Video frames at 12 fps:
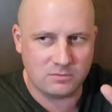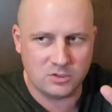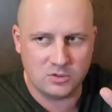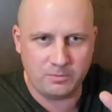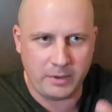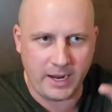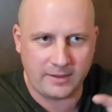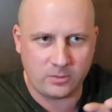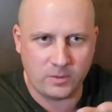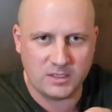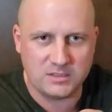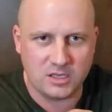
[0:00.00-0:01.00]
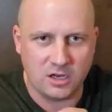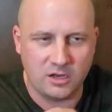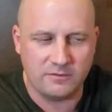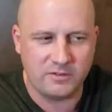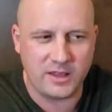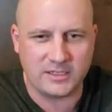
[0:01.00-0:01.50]
new pathways
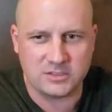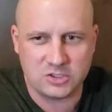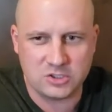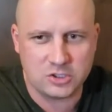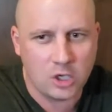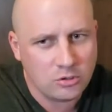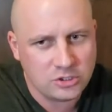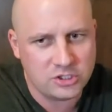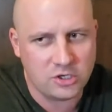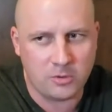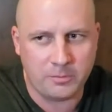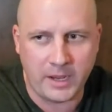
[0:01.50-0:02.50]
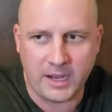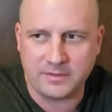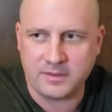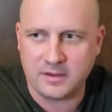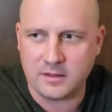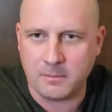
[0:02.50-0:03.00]
of like
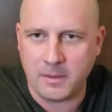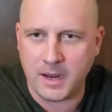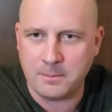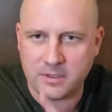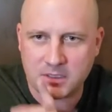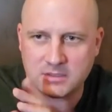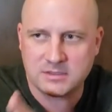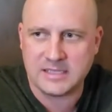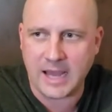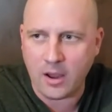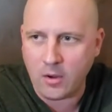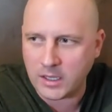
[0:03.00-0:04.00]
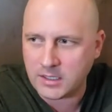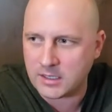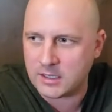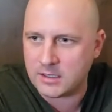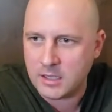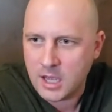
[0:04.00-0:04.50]
sociopathy in the mind, because now I
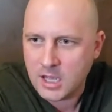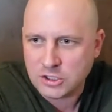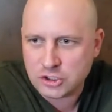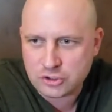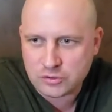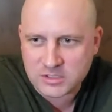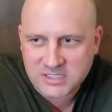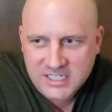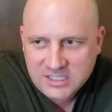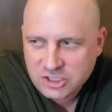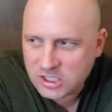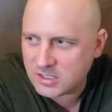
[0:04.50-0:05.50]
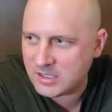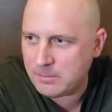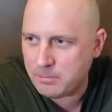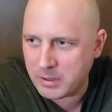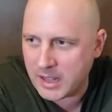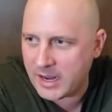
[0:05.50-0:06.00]
can strategically
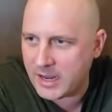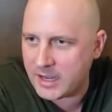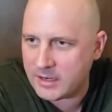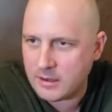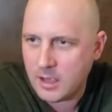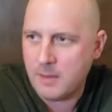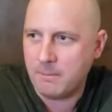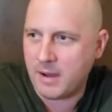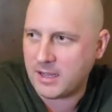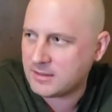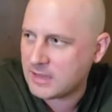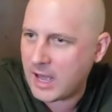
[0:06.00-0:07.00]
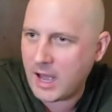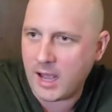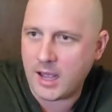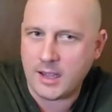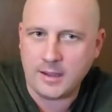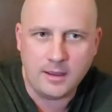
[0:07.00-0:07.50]
plan my
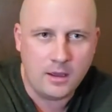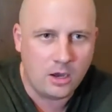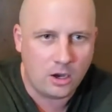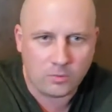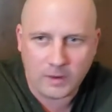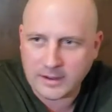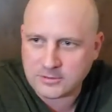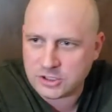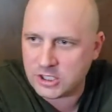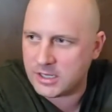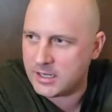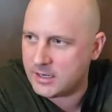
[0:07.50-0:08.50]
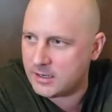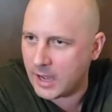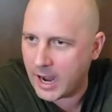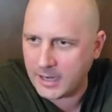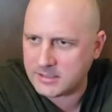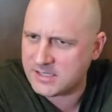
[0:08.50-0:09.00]
lie around shit. And
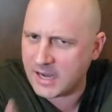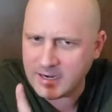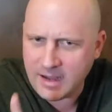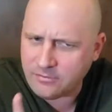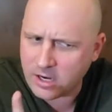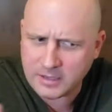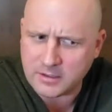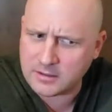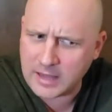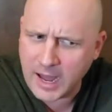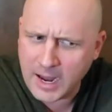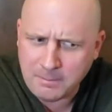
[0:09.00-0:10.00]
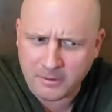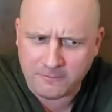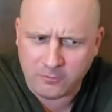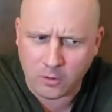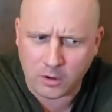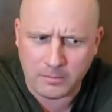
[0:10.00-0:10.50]
I never had to lie
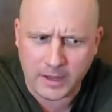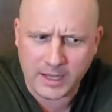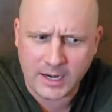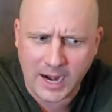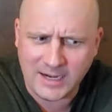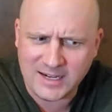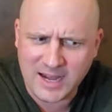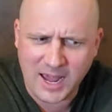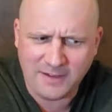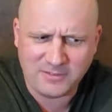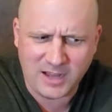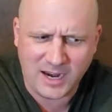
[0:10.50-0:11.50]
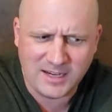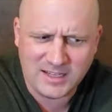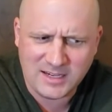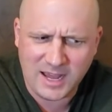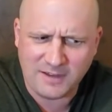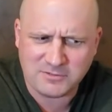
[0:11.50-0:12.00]
before, man. I didn't
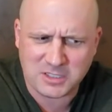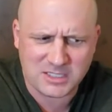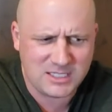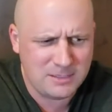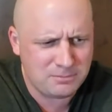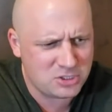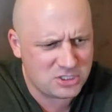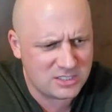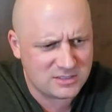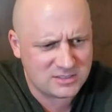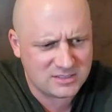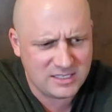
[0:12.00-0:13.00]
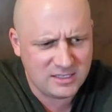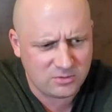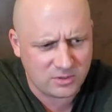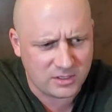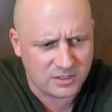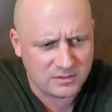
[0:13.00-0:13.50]
have to keep shit
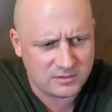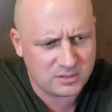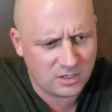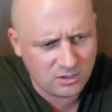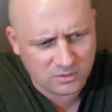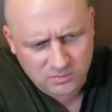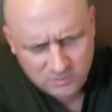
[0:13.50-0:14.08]
secret. Go.